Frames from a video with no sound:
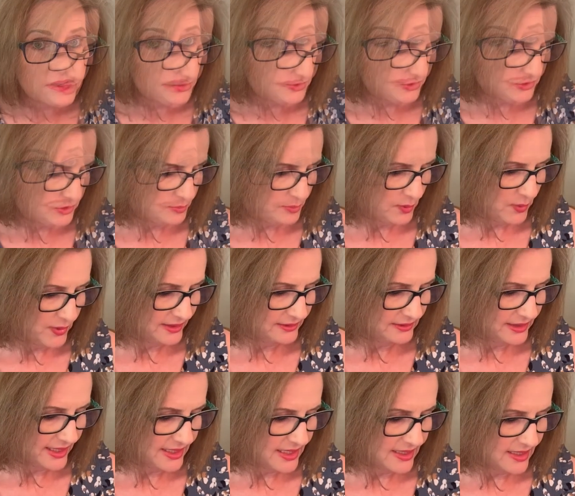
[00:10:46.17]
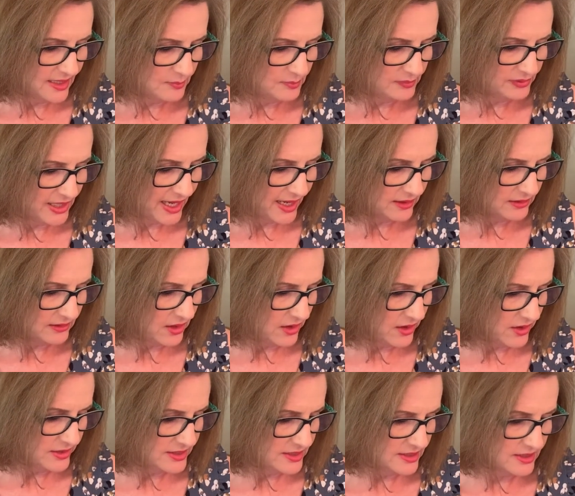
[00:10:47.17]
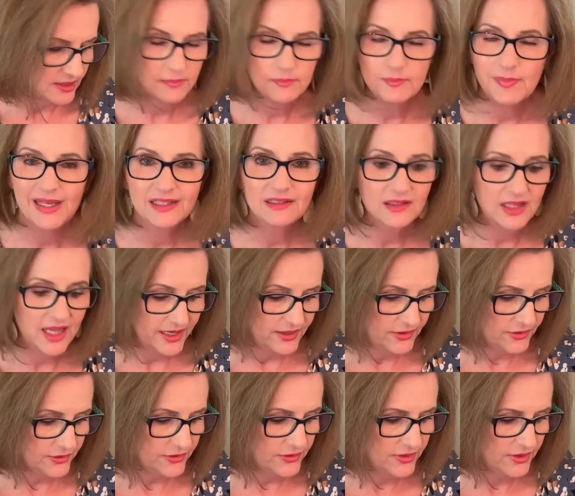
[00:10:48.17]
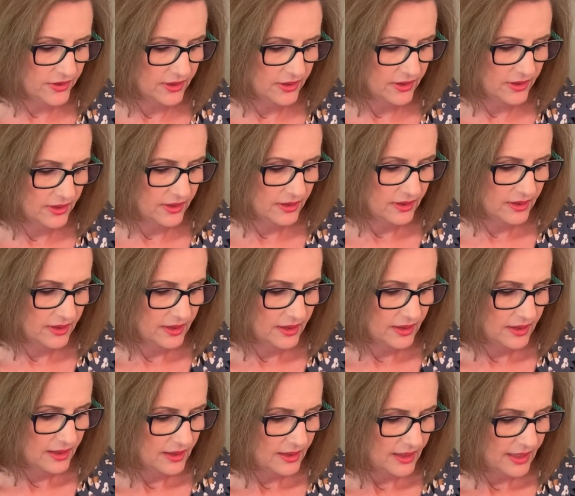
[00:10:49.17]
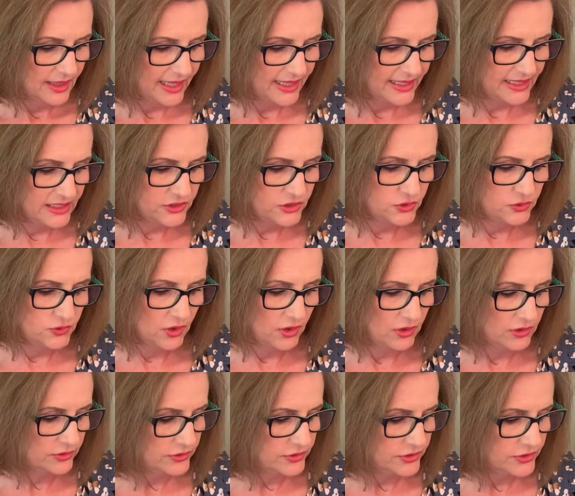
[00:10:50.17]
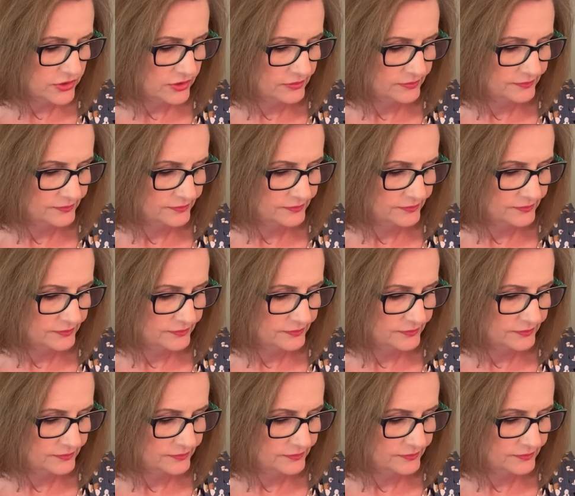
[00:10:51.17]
To the Point legging in black gloss by Glider, $82.